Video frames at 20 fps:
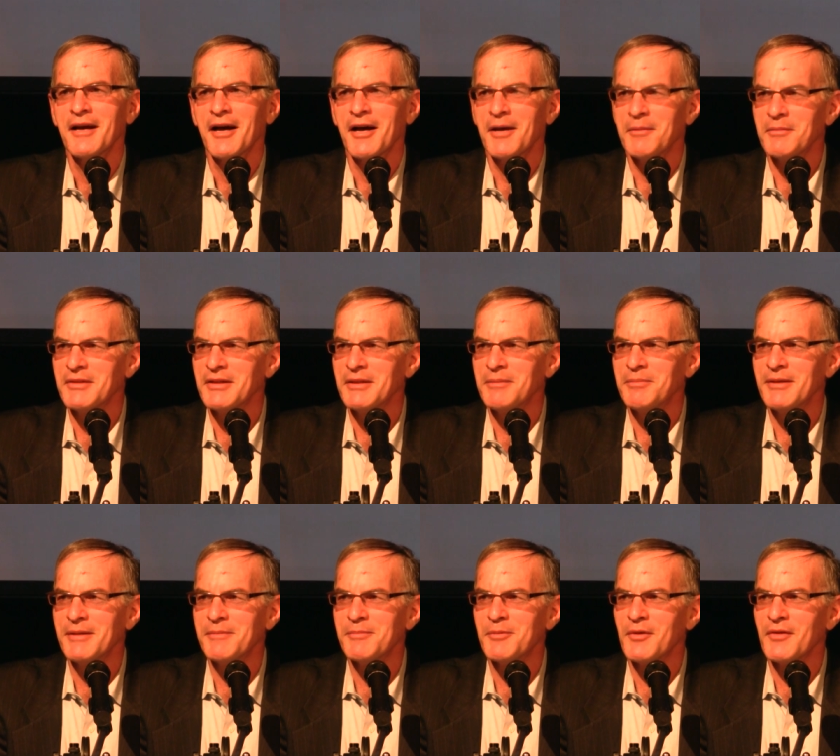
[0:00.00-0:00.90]
How many
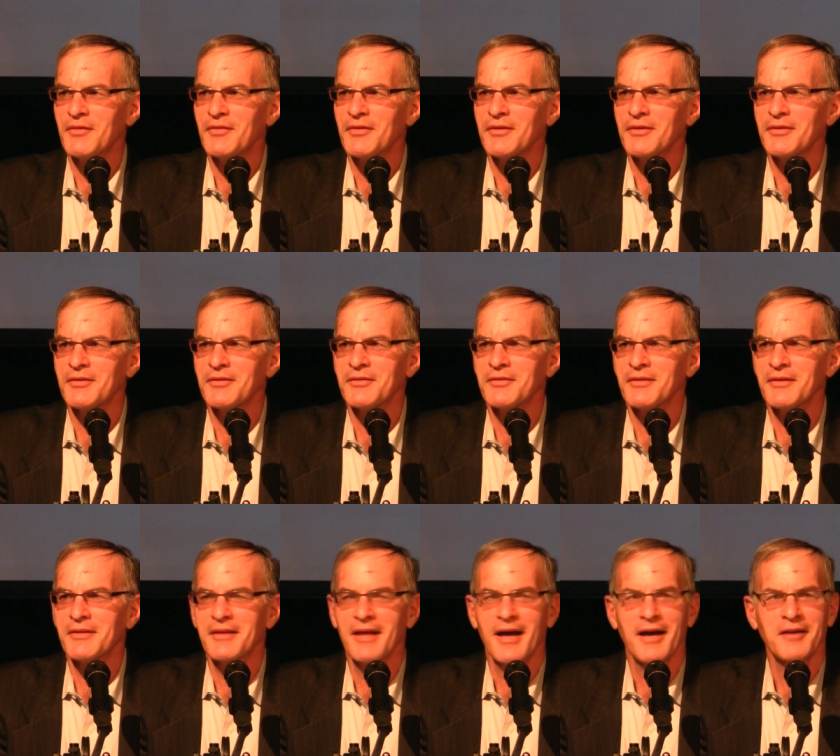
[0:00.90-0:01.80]
people have
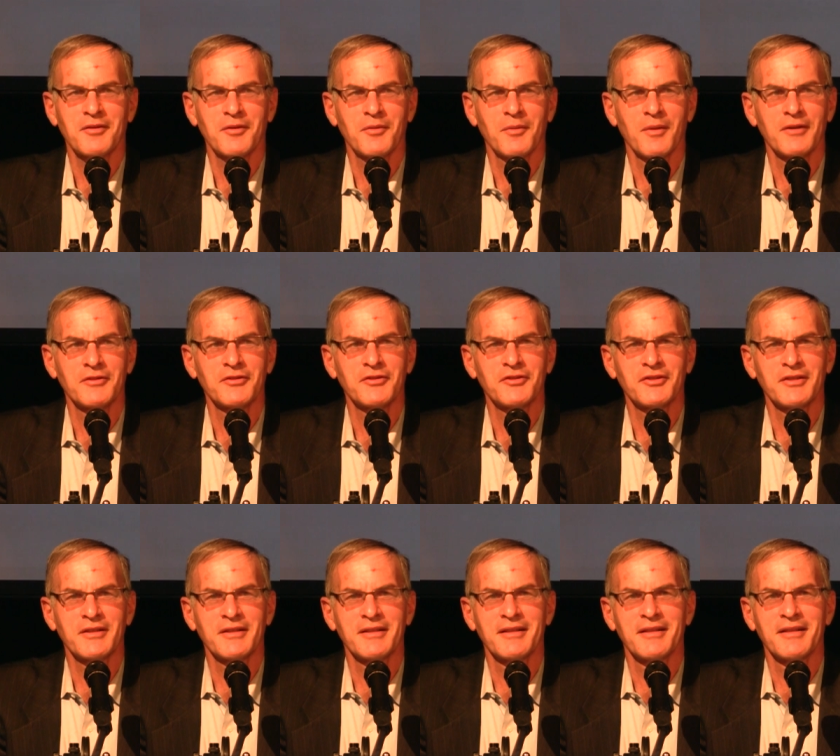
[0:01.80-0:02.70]
heard that
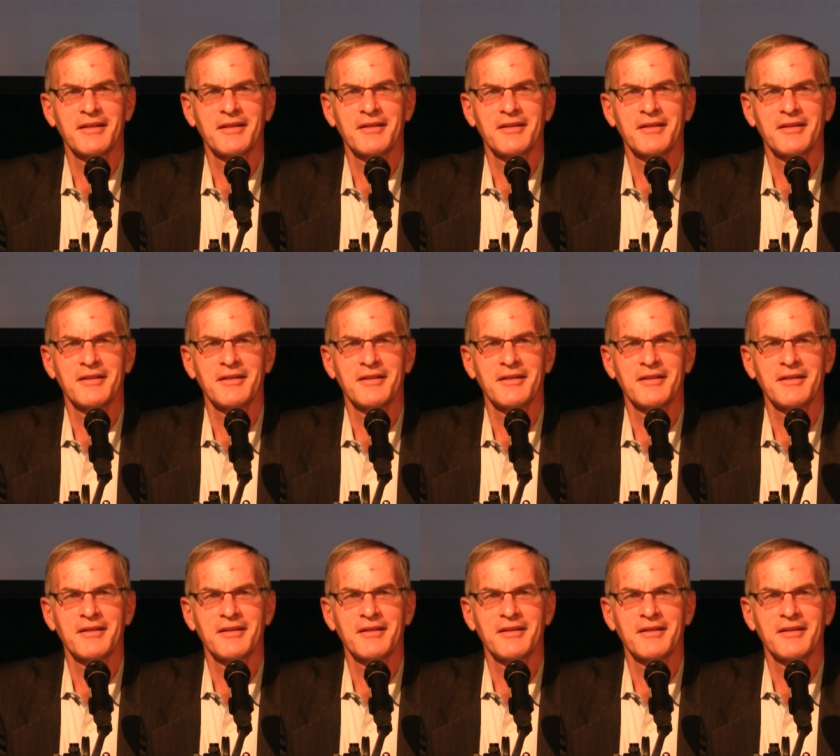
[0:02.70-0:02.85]
question?